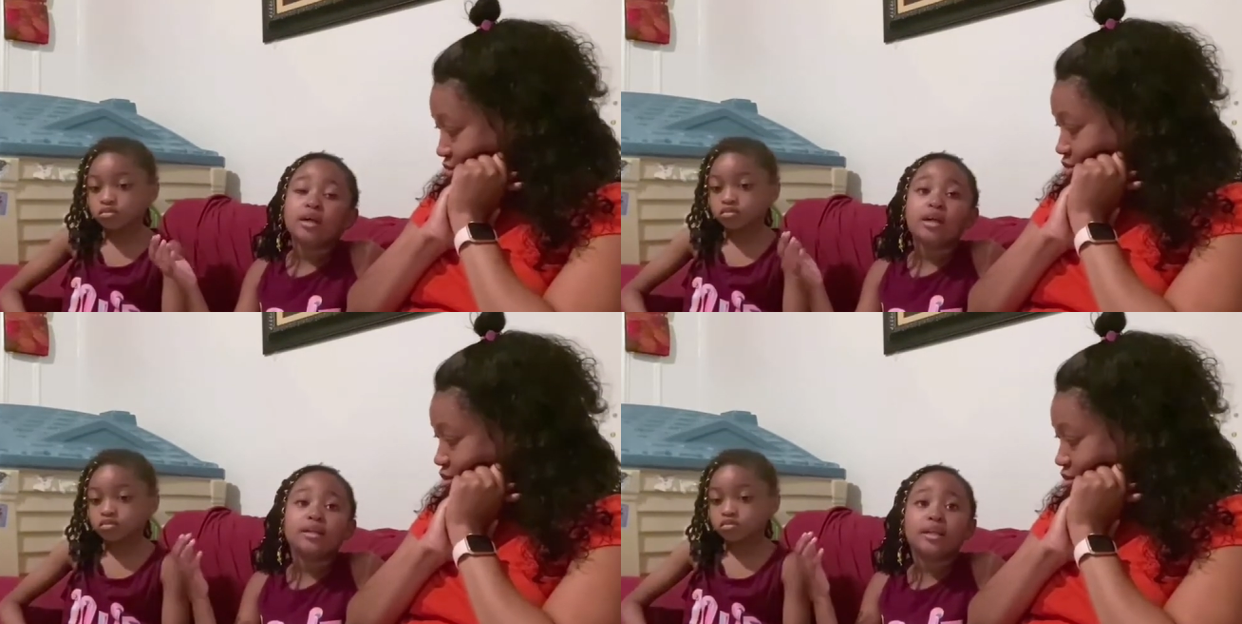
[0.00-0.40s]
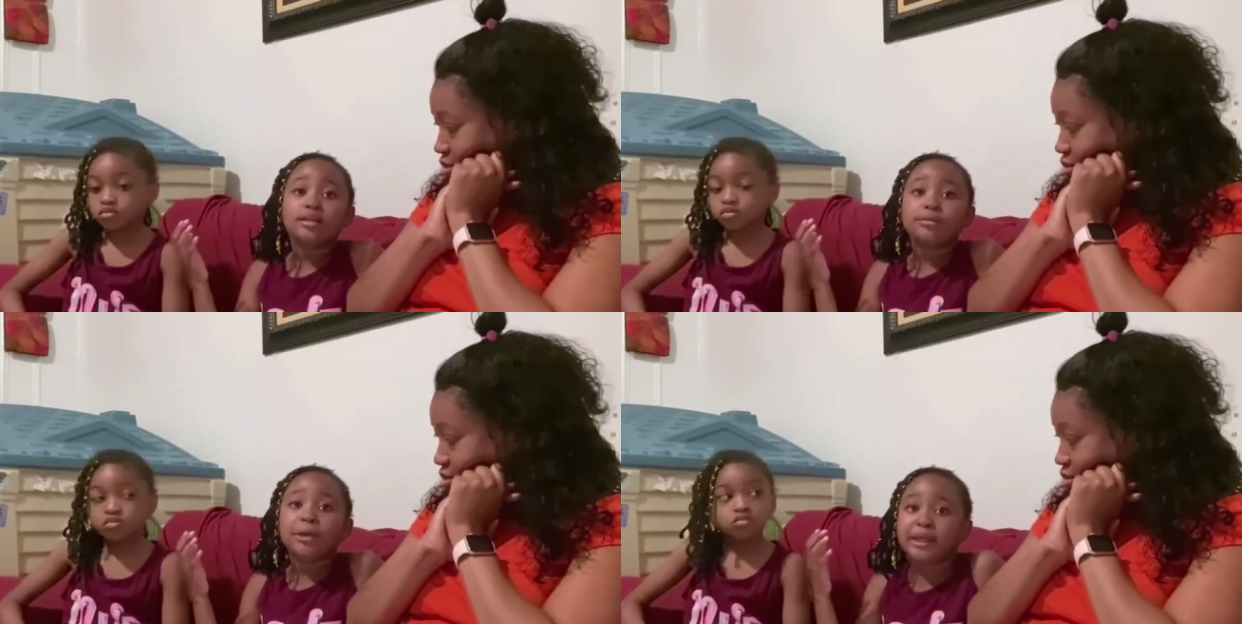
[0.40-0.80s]
Speaker 1: and then
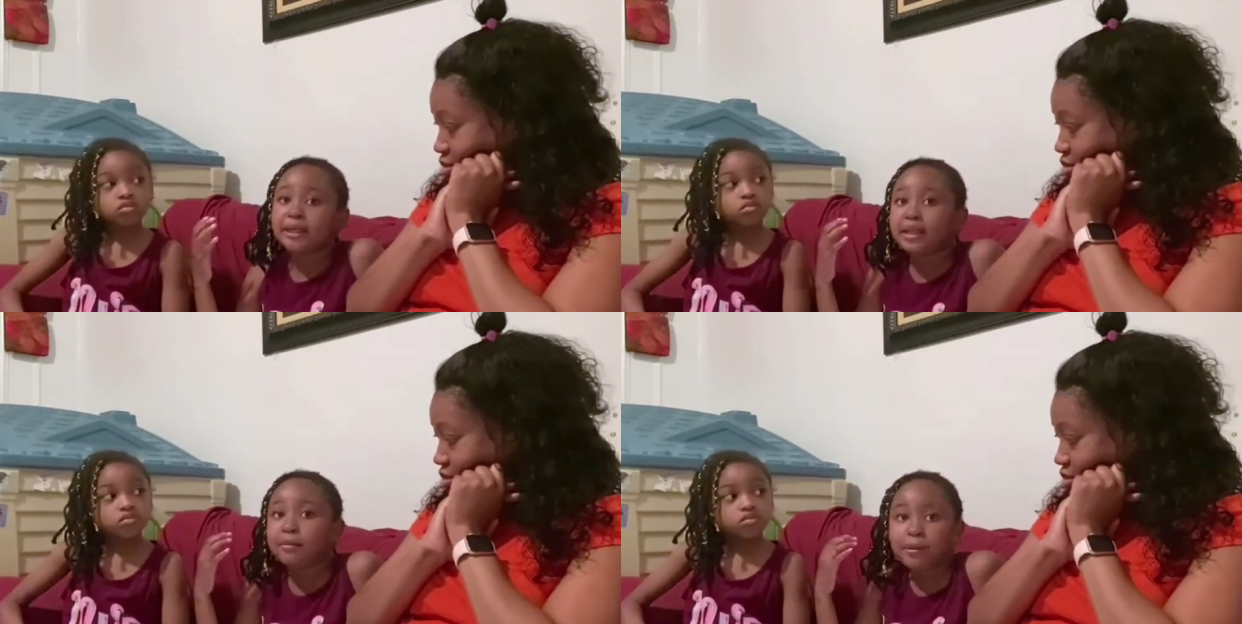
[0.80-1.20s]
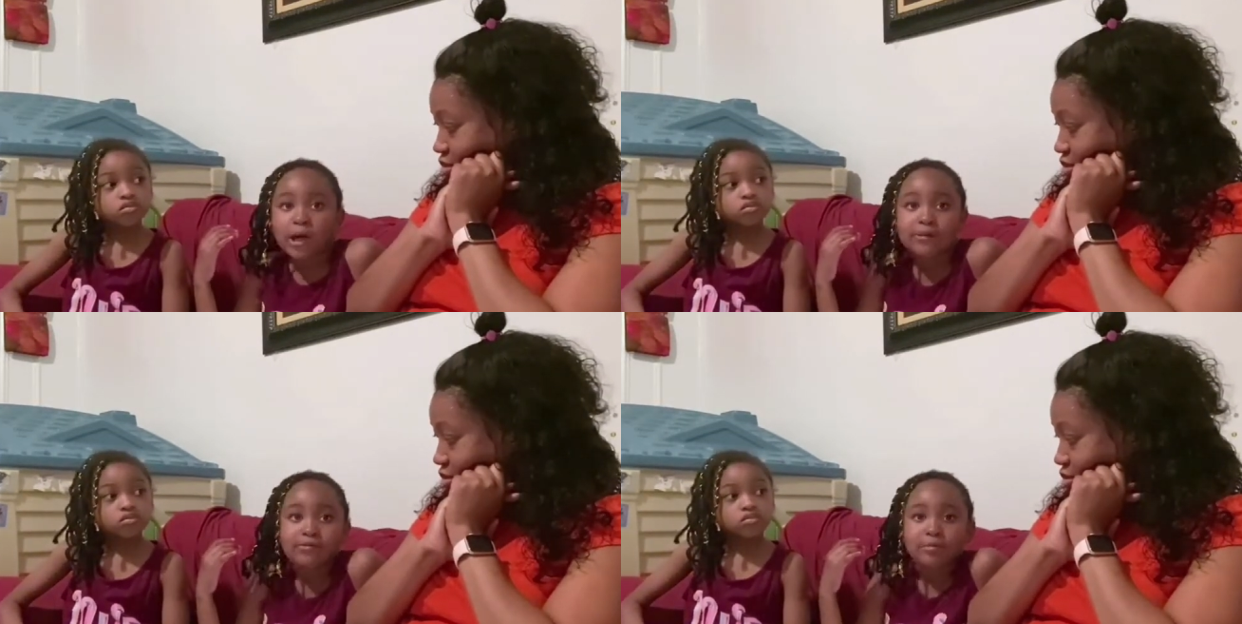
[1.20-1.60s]
you're making them
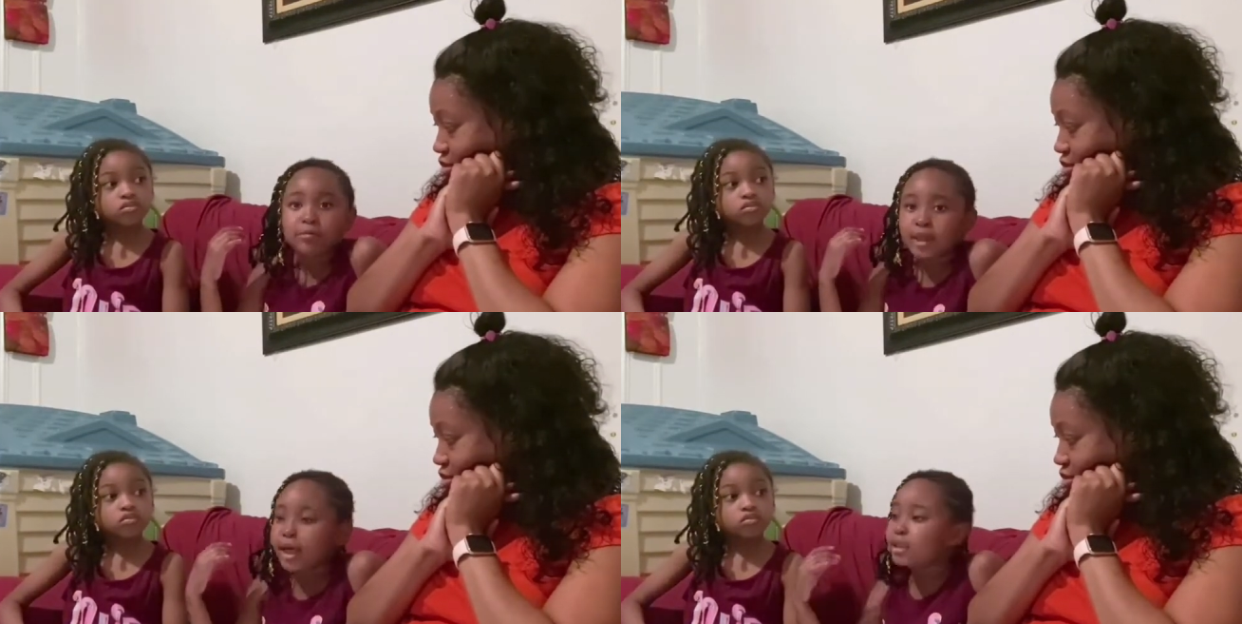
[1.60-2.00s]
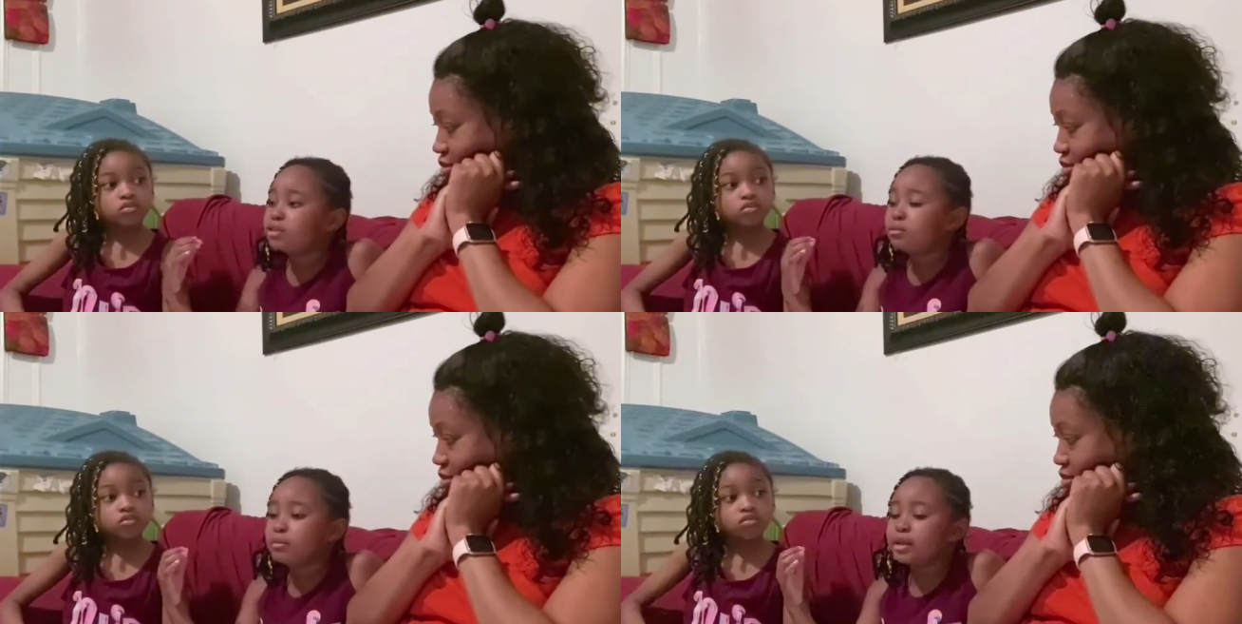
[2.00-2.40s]
have
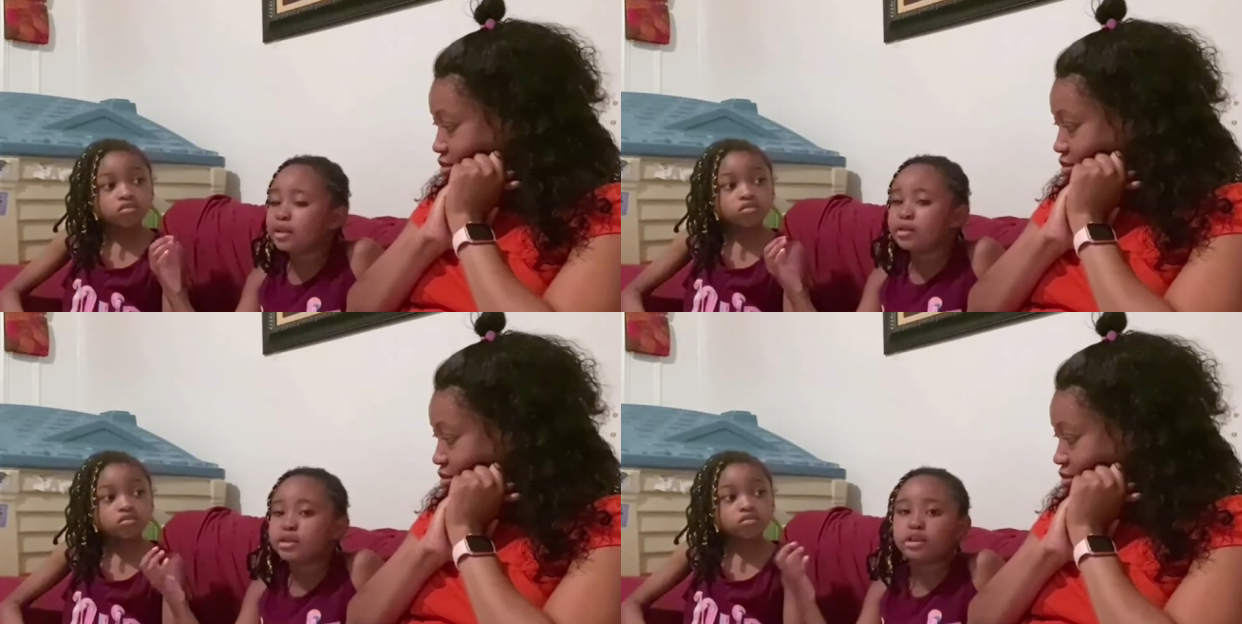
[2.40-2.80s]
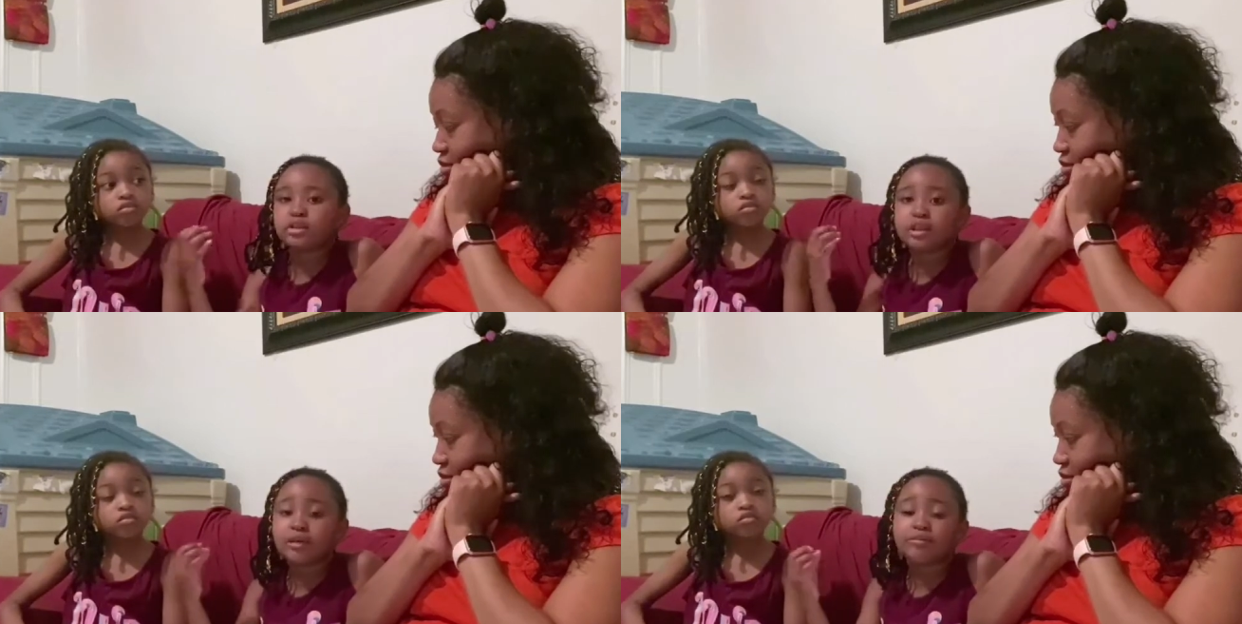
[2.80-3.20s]
nightmares and
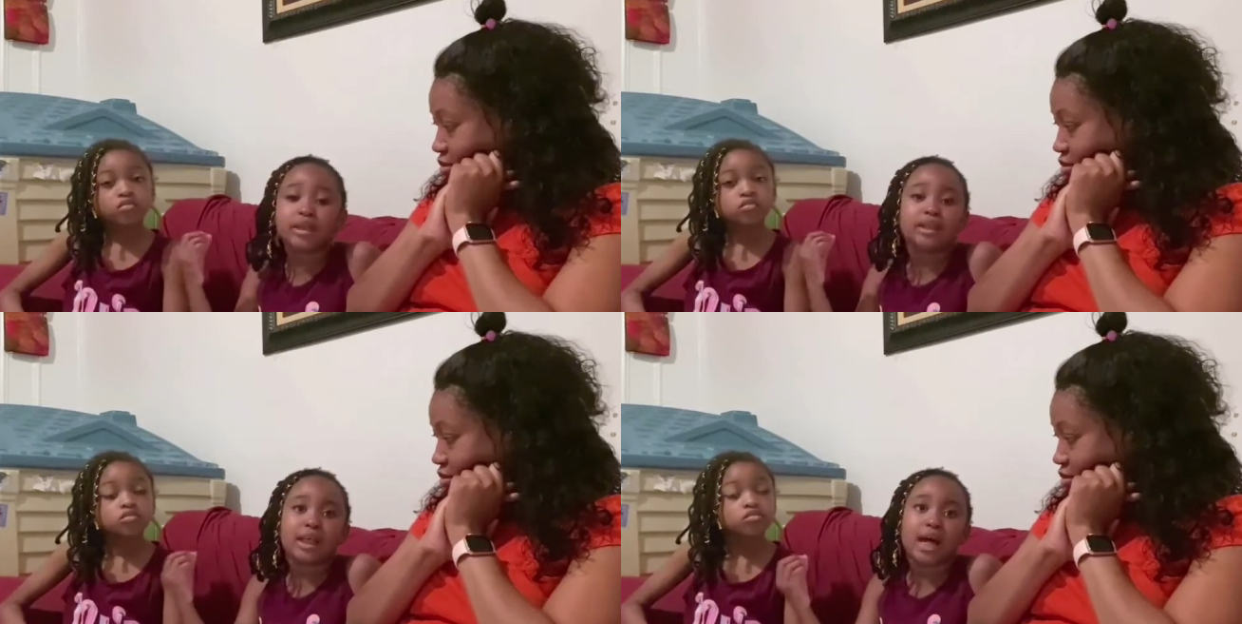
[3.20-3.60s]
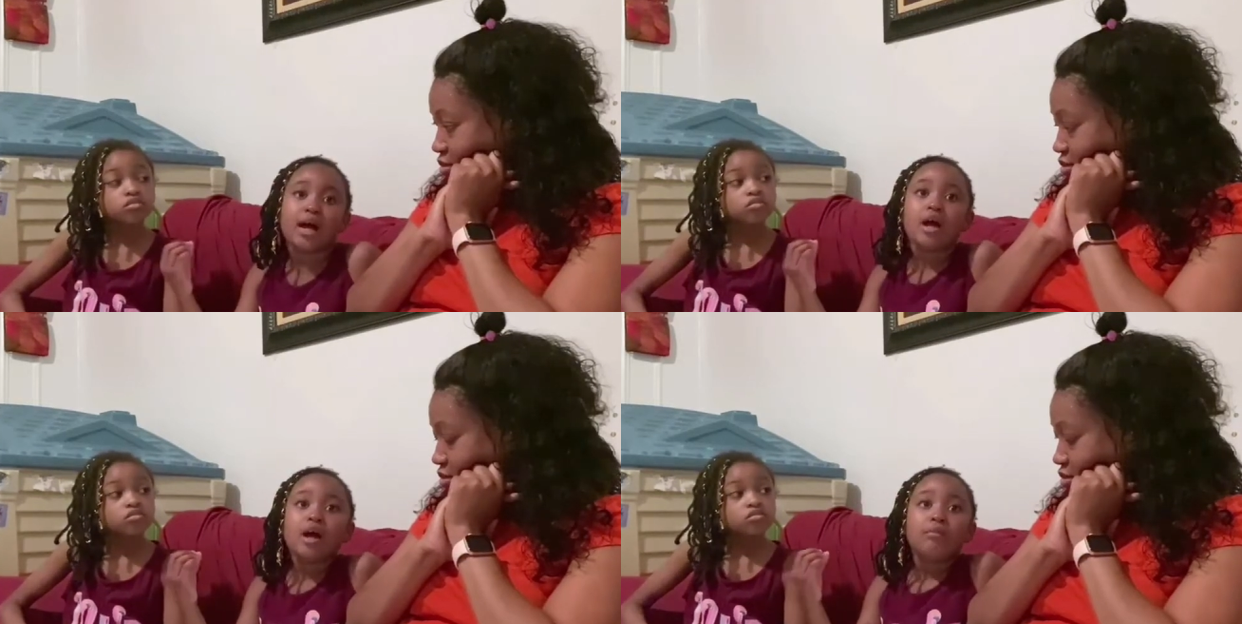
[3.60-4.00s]
stuff like that.
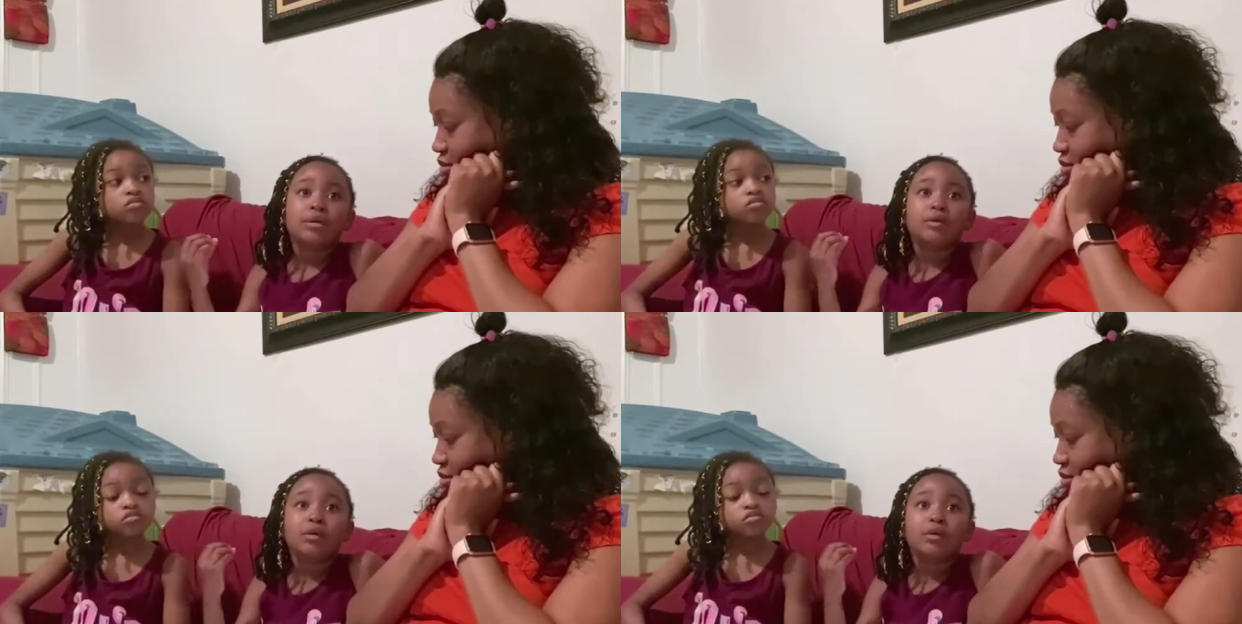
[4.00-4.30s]
But you